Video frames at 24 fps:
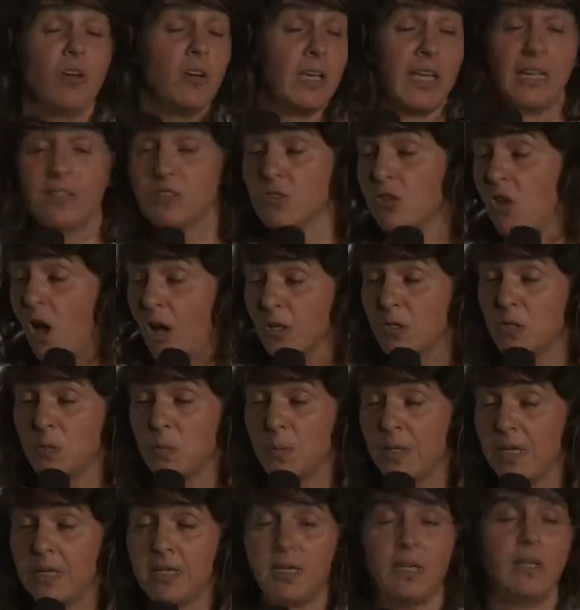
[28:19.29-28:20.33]
It's God
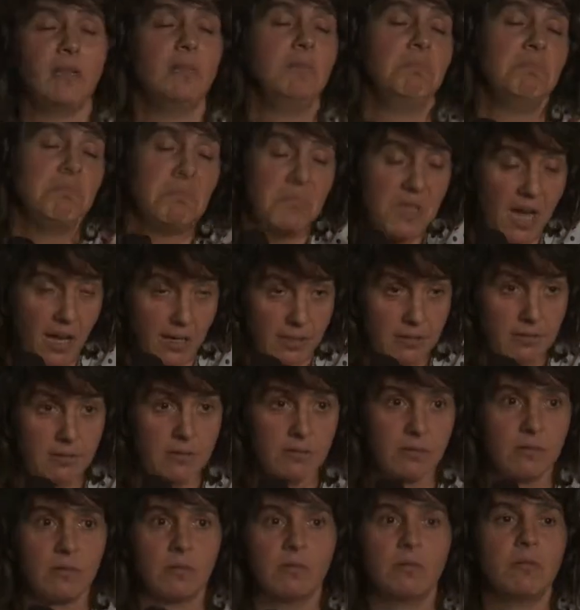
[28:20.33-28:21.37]
speaking, yes,
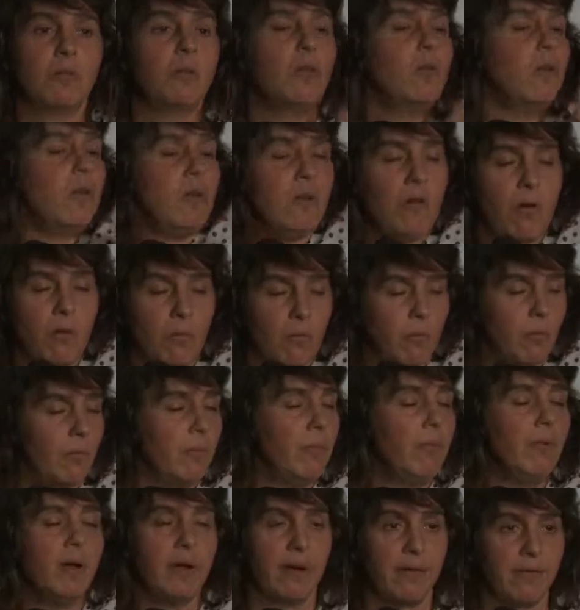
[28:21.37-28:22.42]
or no,
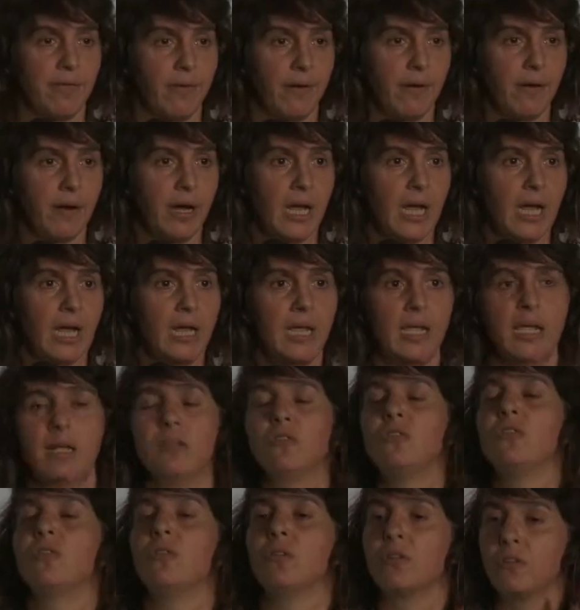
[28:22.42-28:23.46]
whatever.
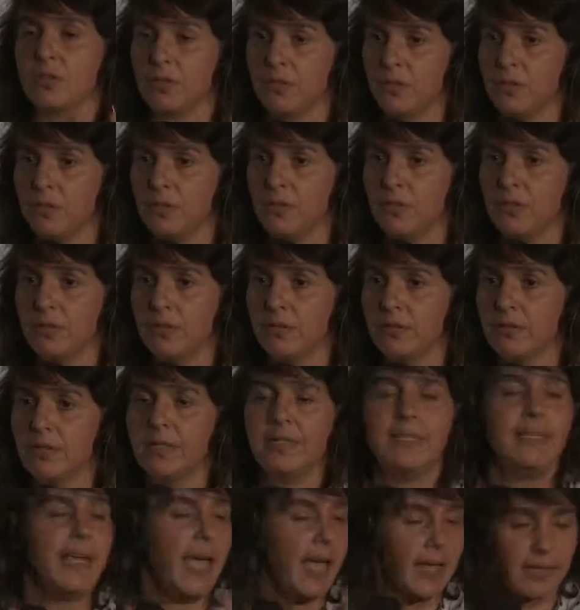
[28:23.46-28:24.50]
It's your internal,
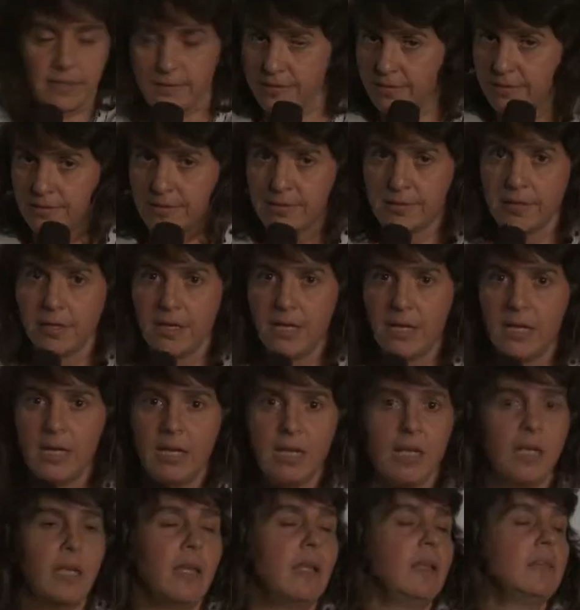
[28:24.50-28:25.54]
yes.
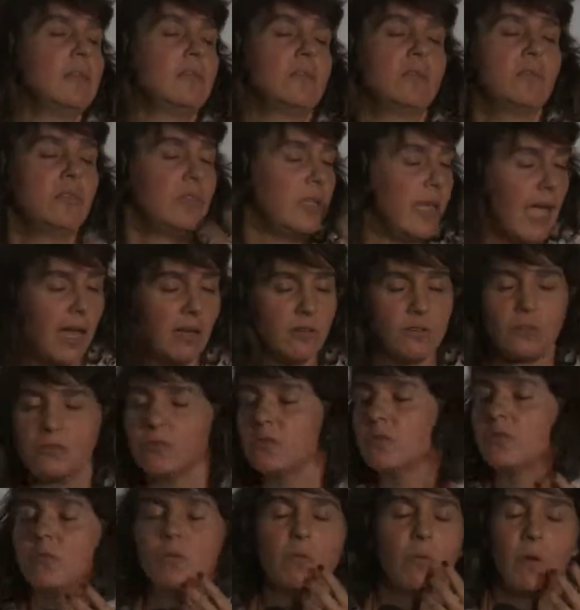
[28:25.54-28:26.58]
It's the
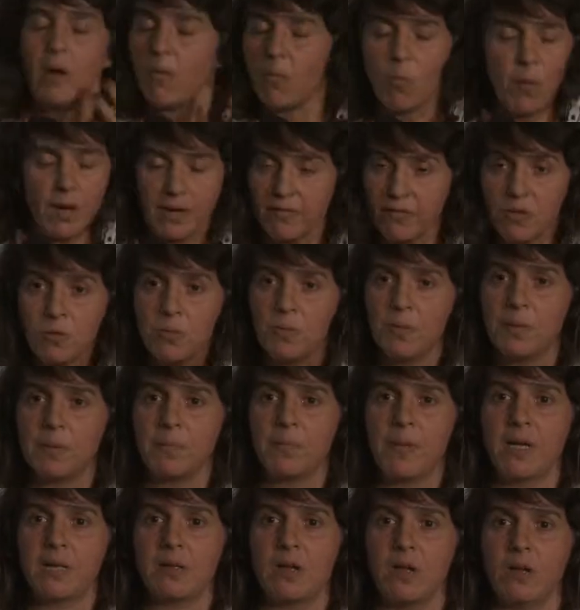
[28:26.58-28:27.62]
angels, whatever you
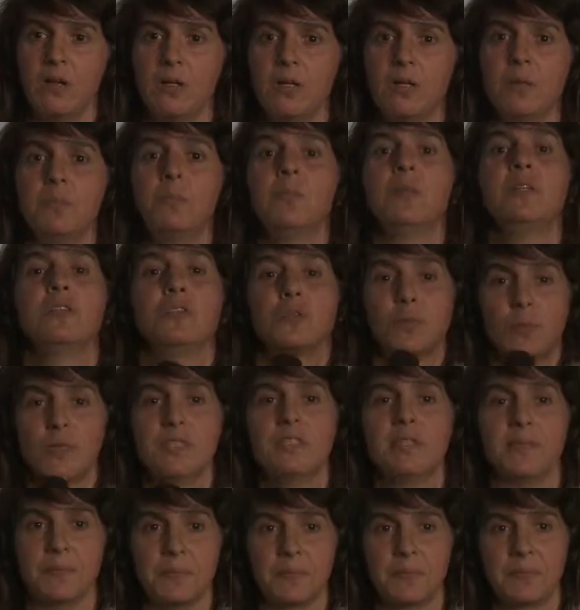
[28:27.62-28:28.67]
might call it, but it's
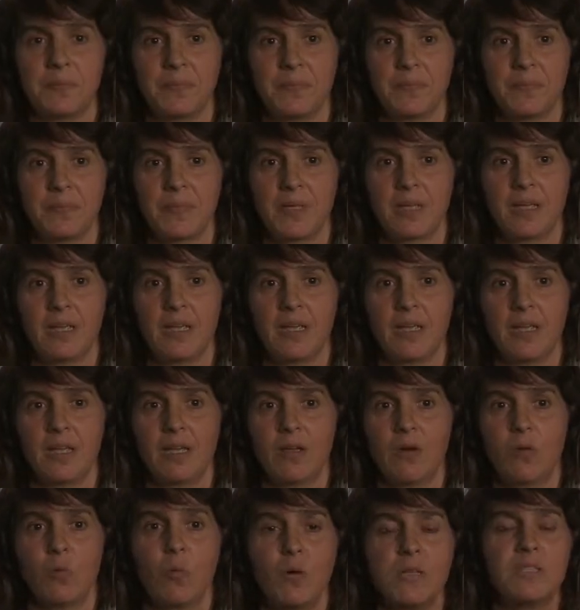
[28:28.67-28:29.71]
wisdom.
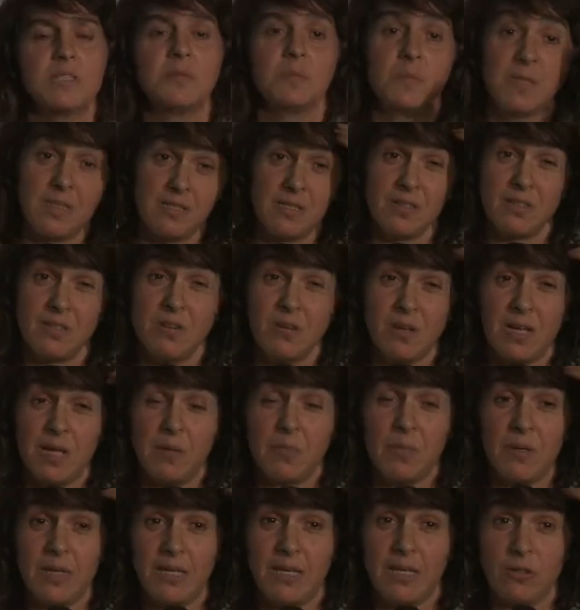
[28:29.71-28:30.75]
Wisdom doesn't
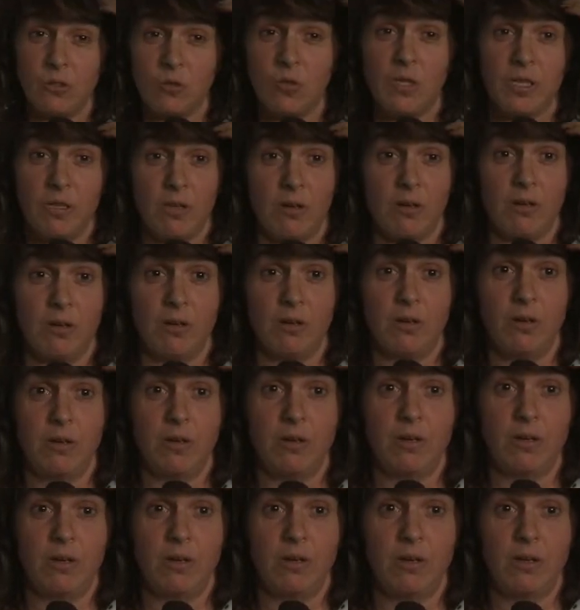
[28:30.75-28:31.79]
come into here.
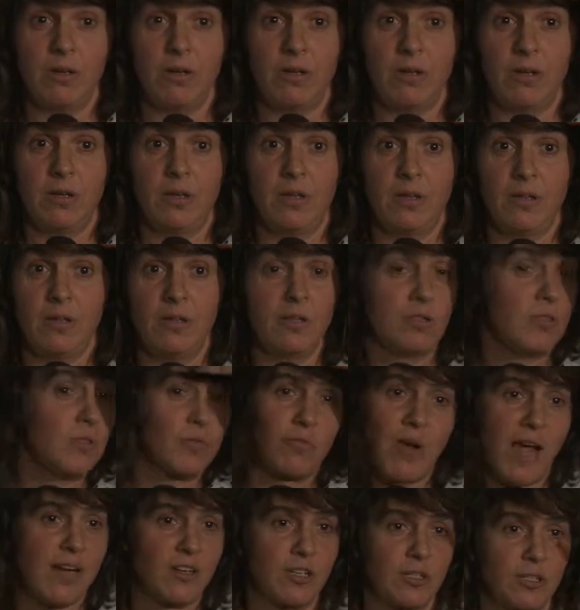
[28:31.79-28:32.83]
This is
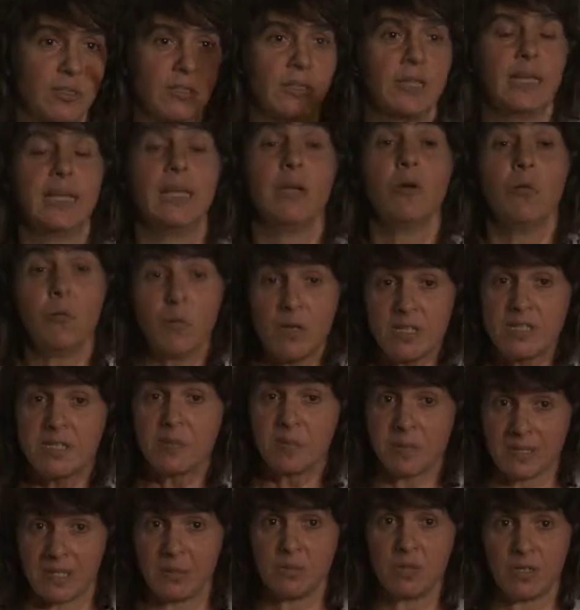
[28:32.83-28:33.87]
rational. Wisdom
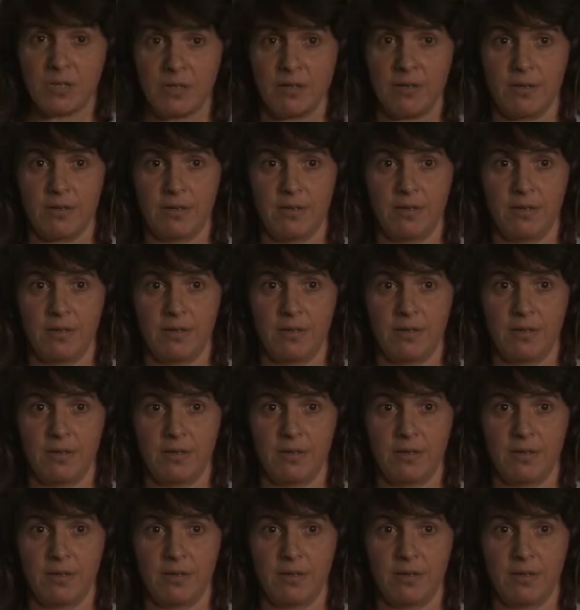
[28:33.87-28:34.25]
comes here.